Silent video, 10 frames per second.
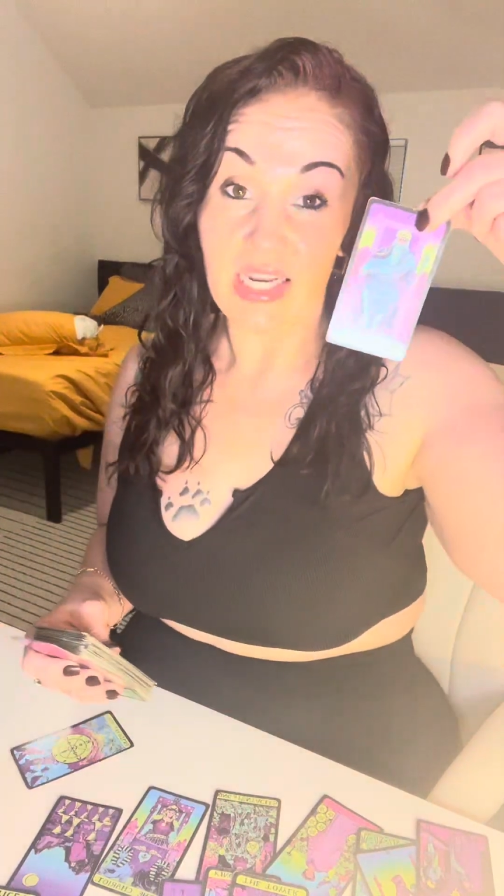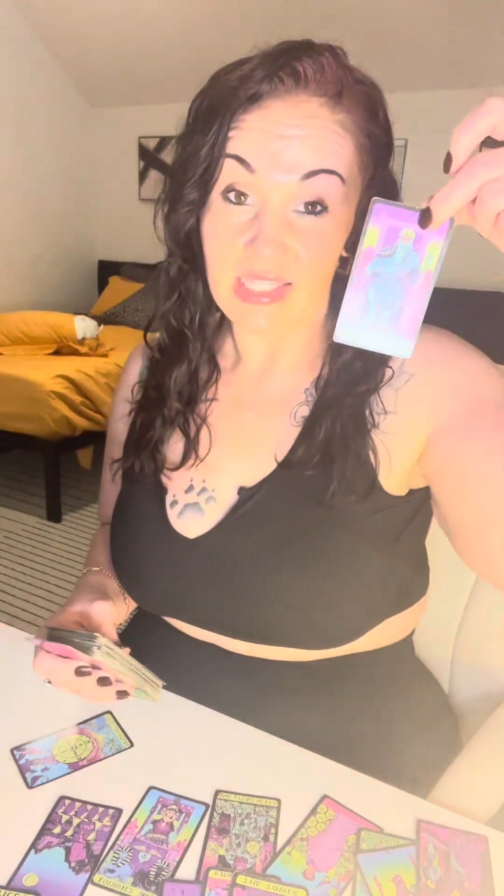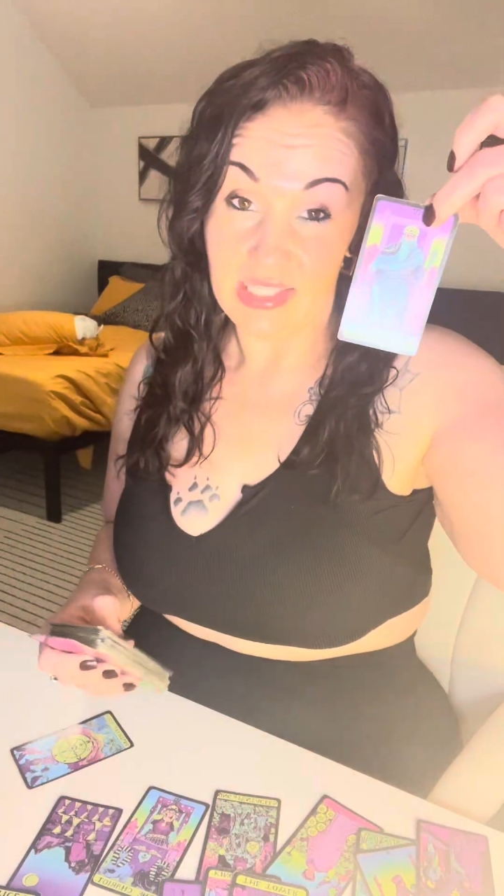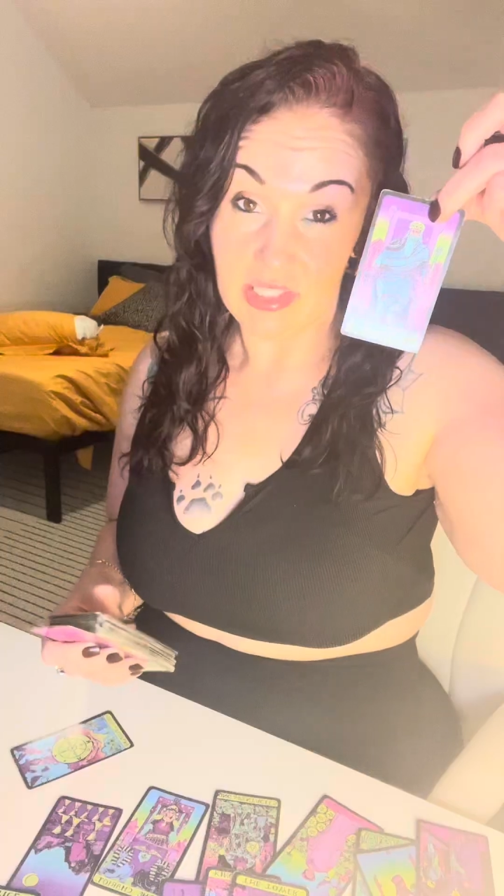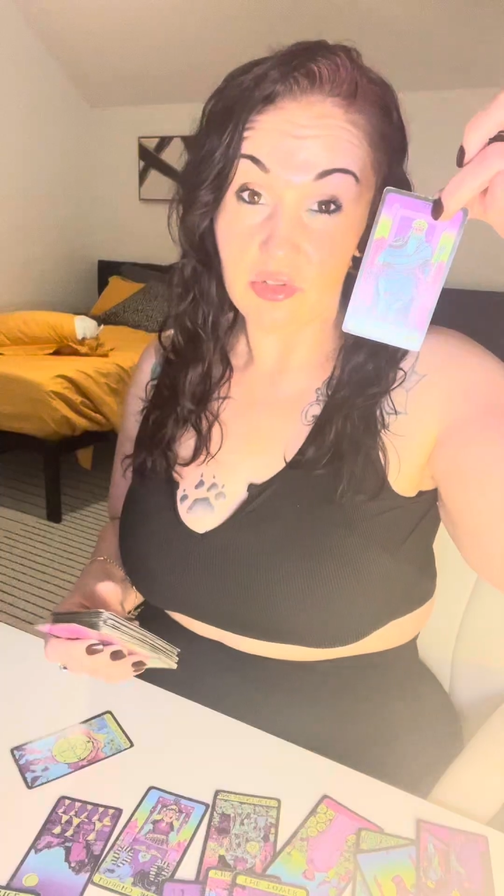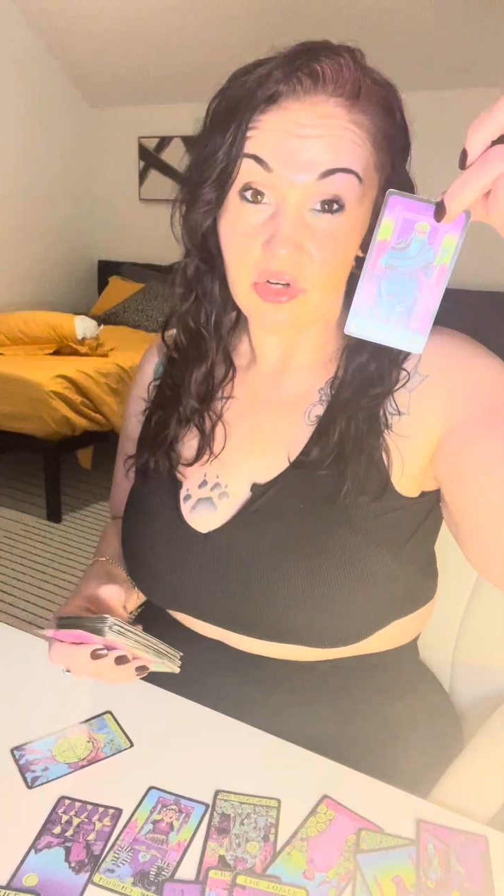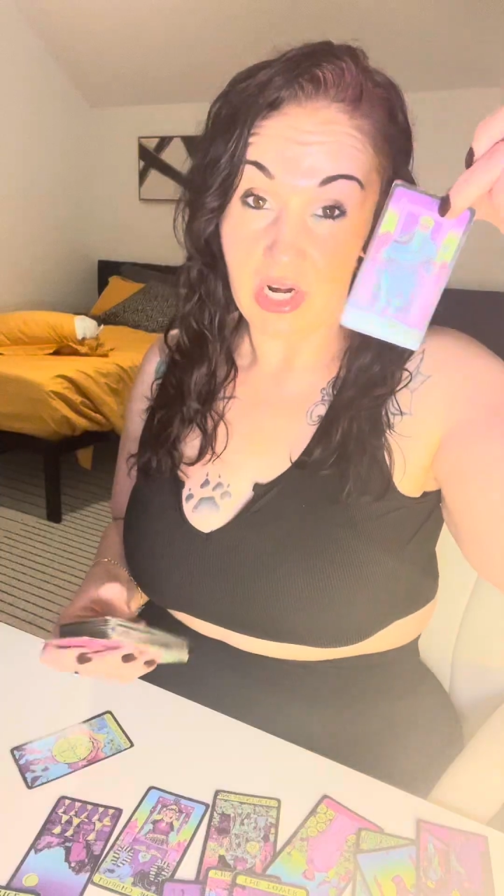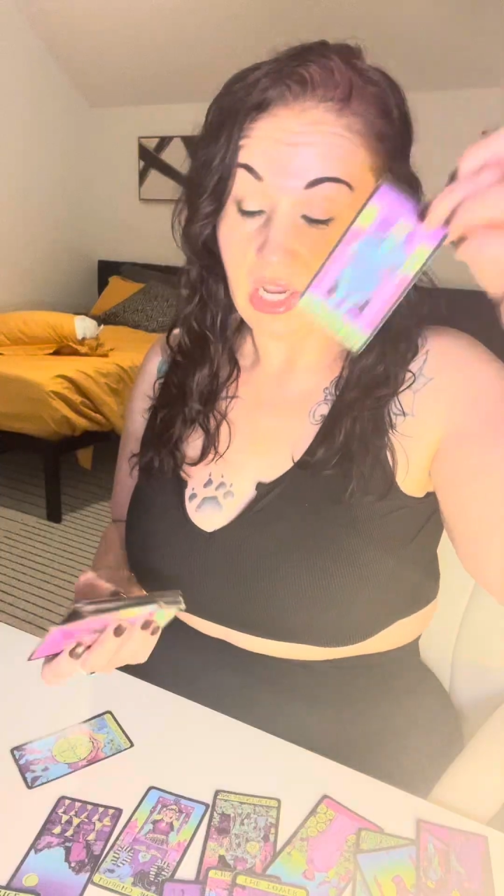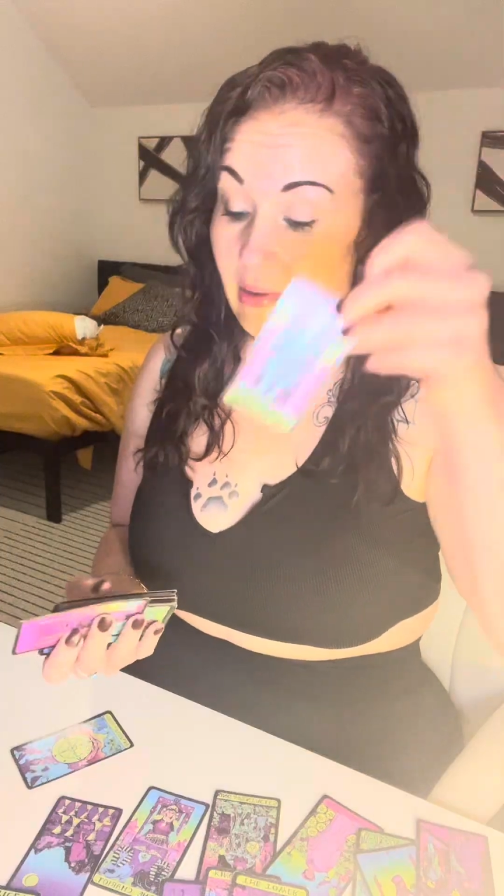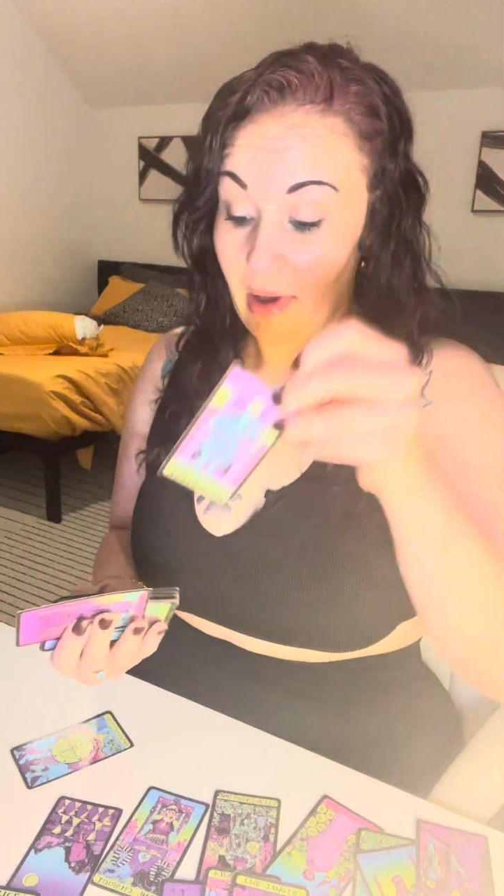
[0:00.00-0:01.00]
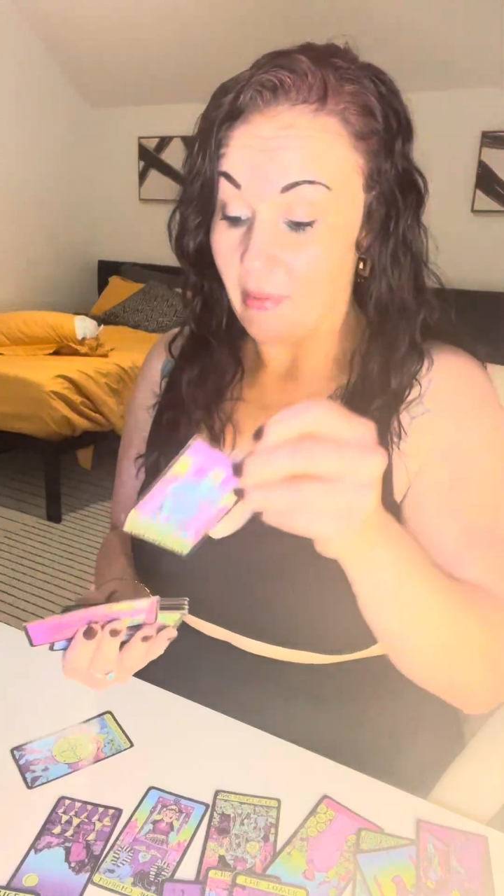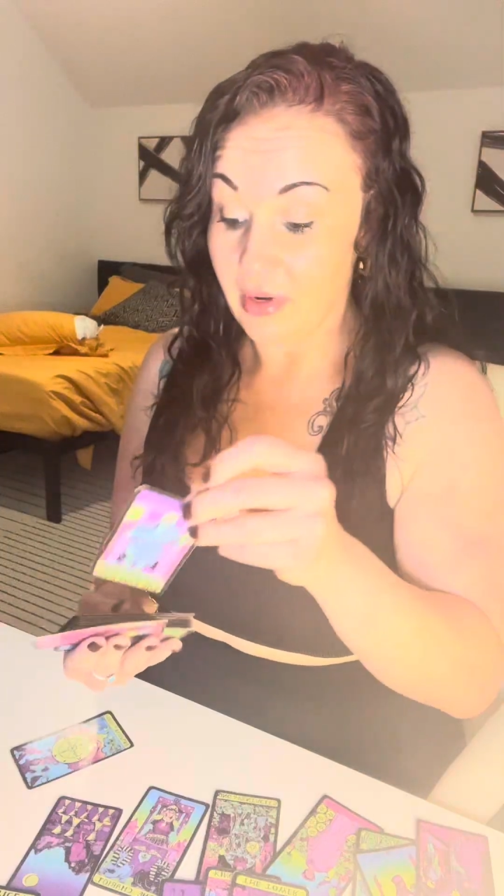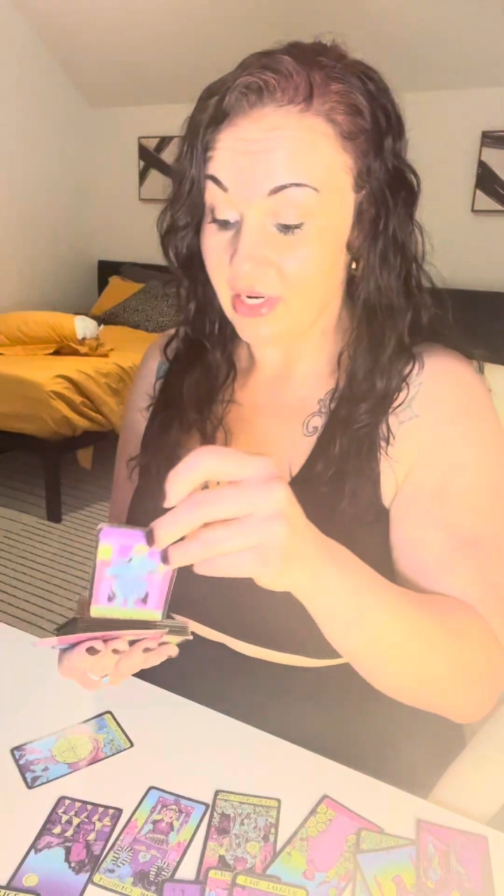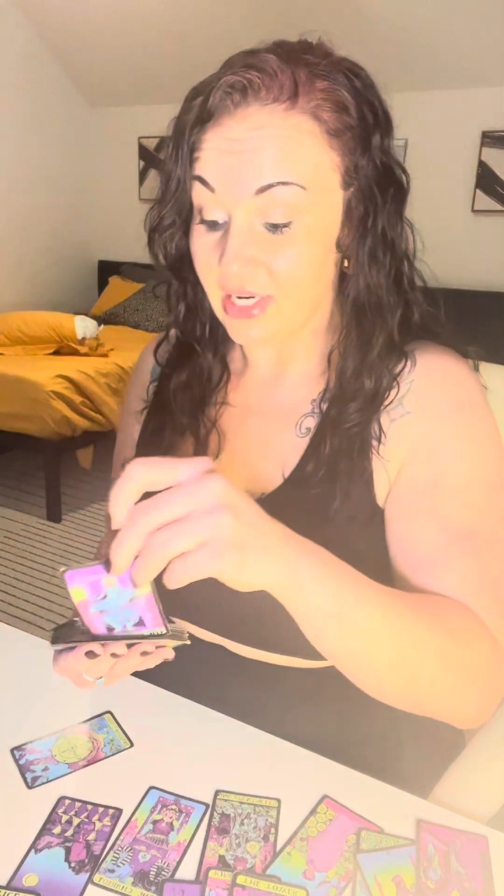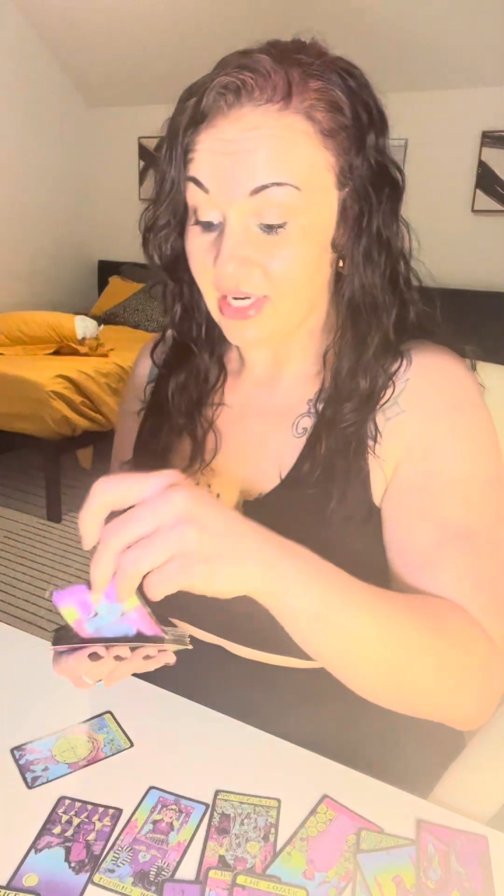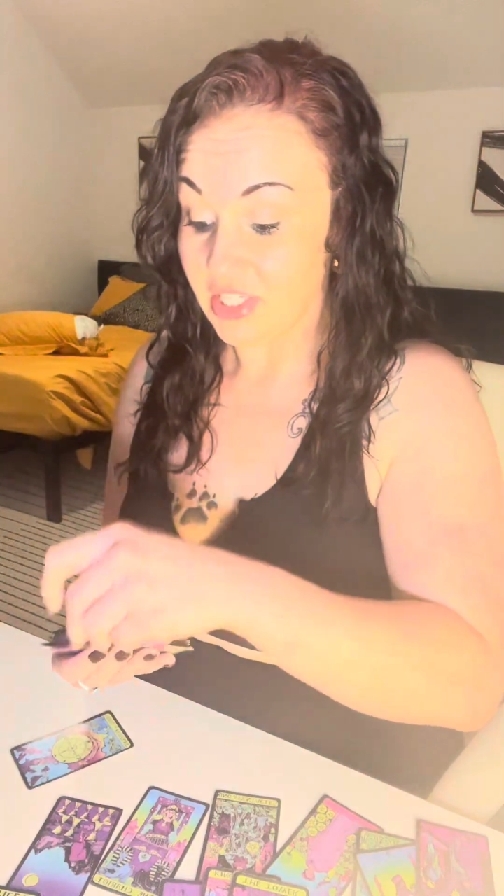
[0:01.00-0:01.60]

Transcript: and it's still trying to come out, but it didn't.